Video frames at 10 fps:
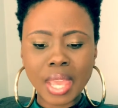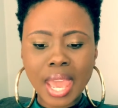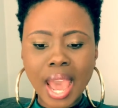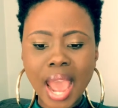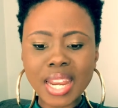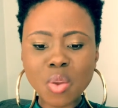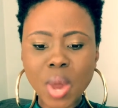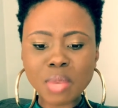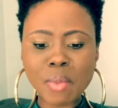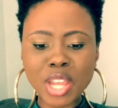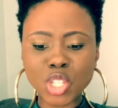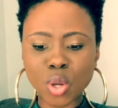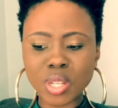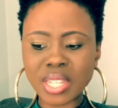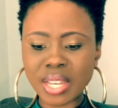I didn't want my
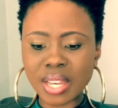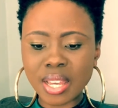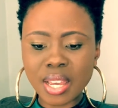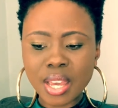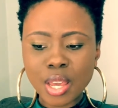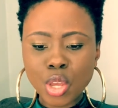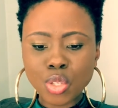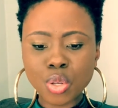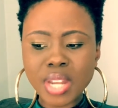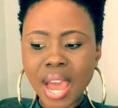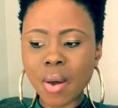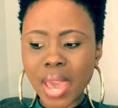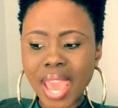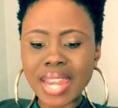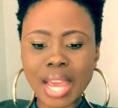daughter to now
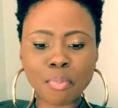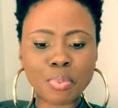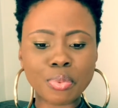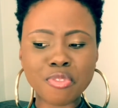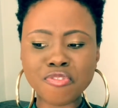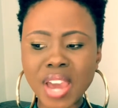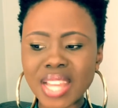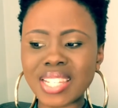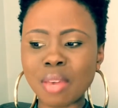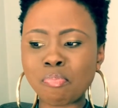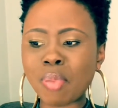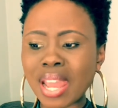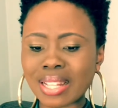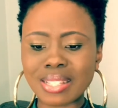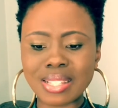end up fighting
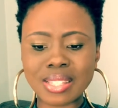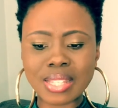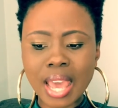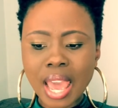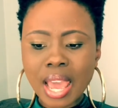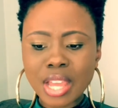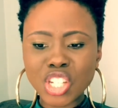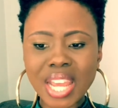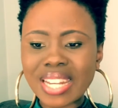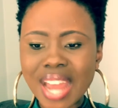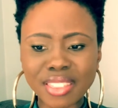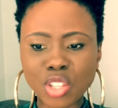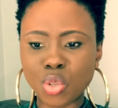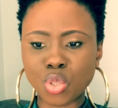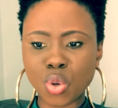battles she had nothing
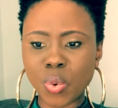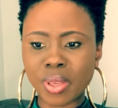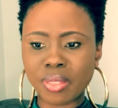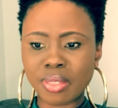to do with.